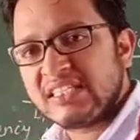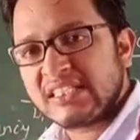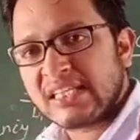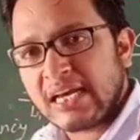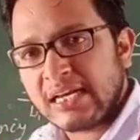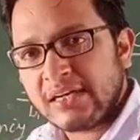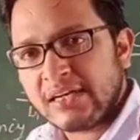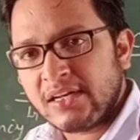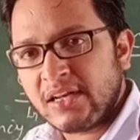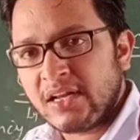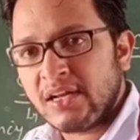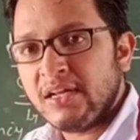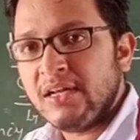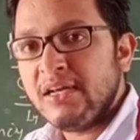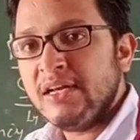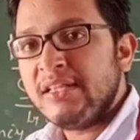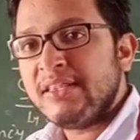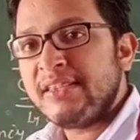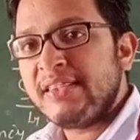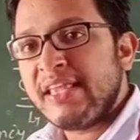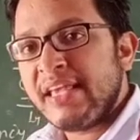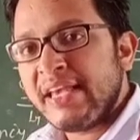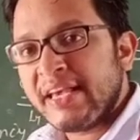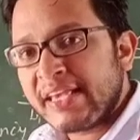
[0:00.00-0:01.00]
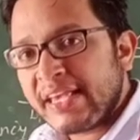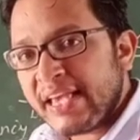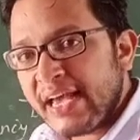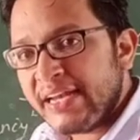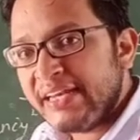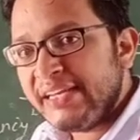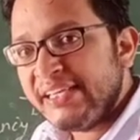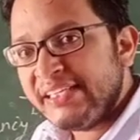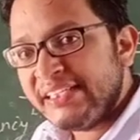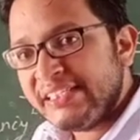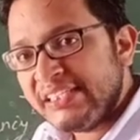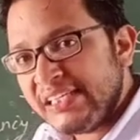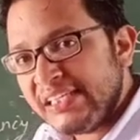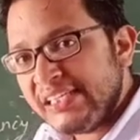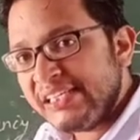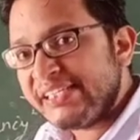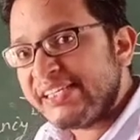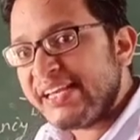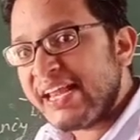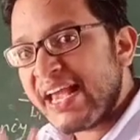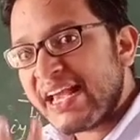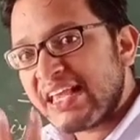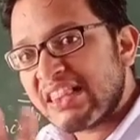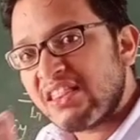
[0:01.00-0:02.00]
scanner, they can
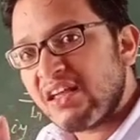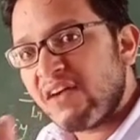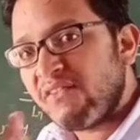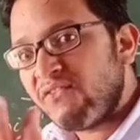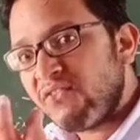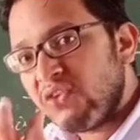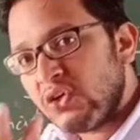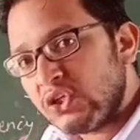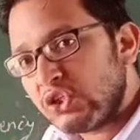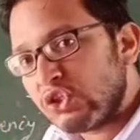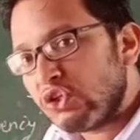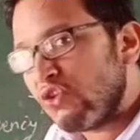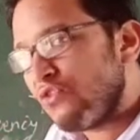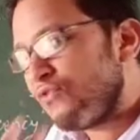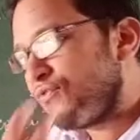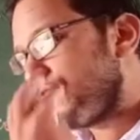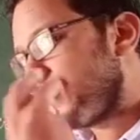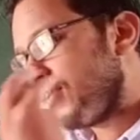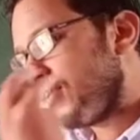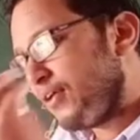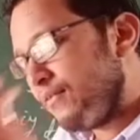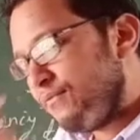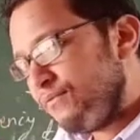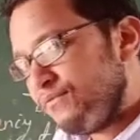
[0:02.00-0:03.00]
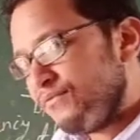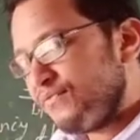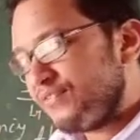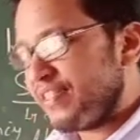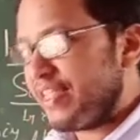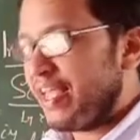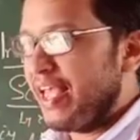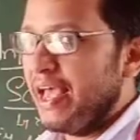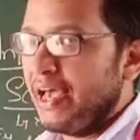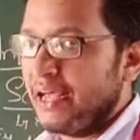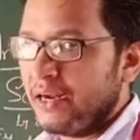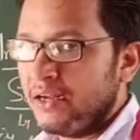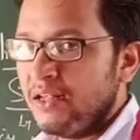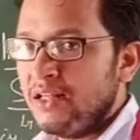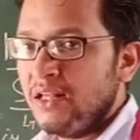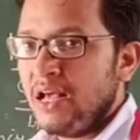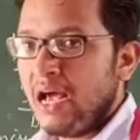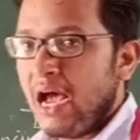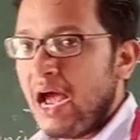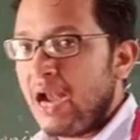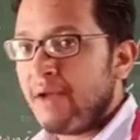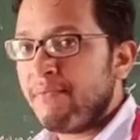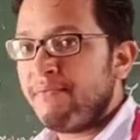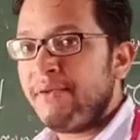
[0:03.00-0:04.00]
easily take the photo from there,
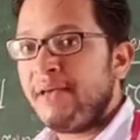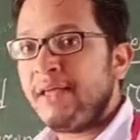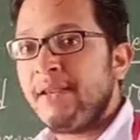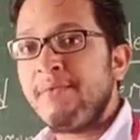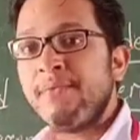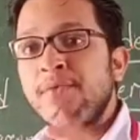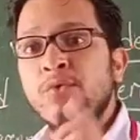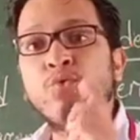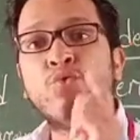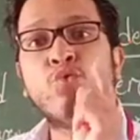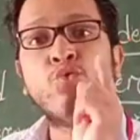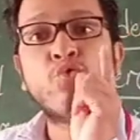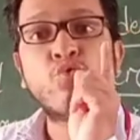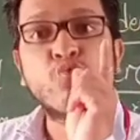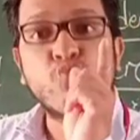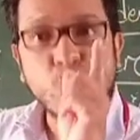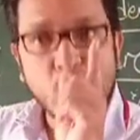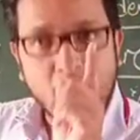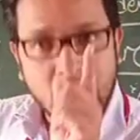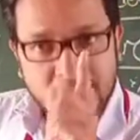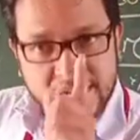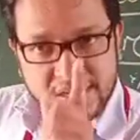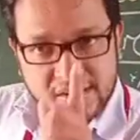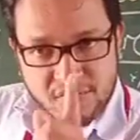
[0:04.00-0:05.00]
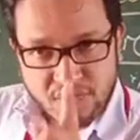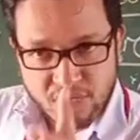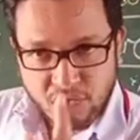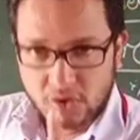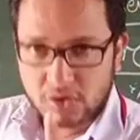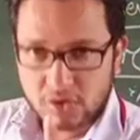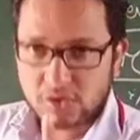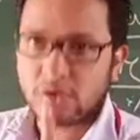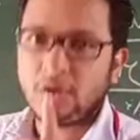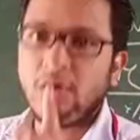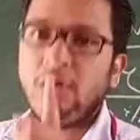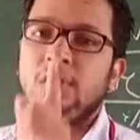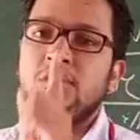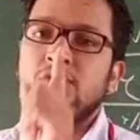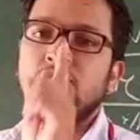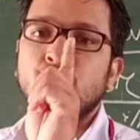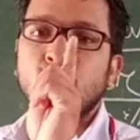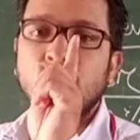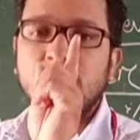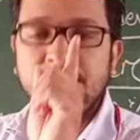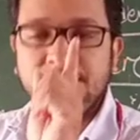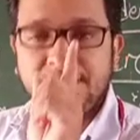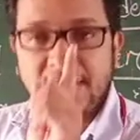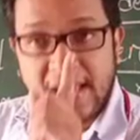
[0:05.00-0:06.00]
and very good quality photo
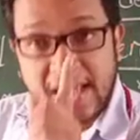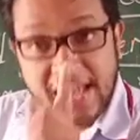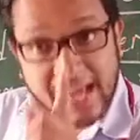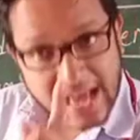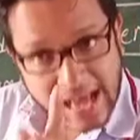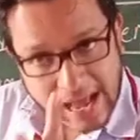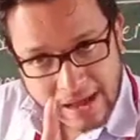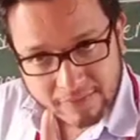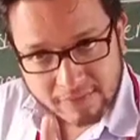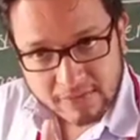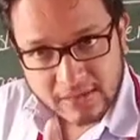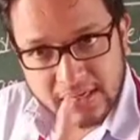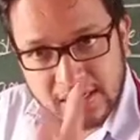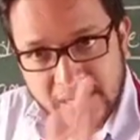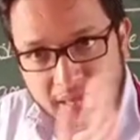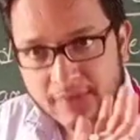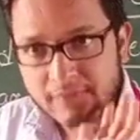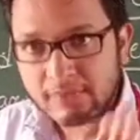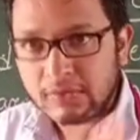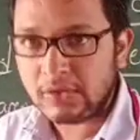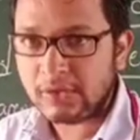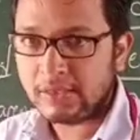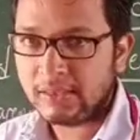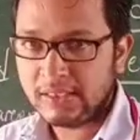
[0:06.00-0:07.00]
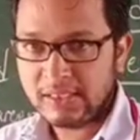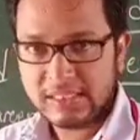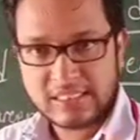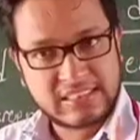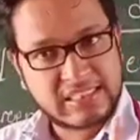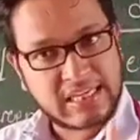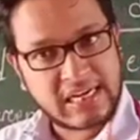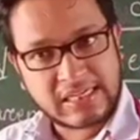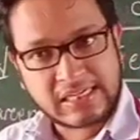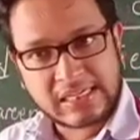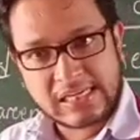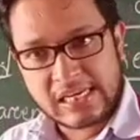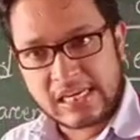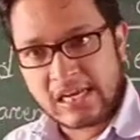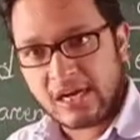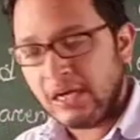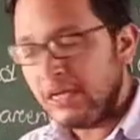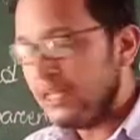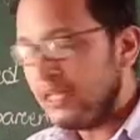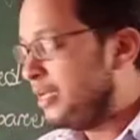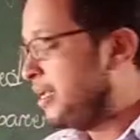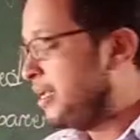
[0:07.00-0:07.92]
also will be available. Is that clear?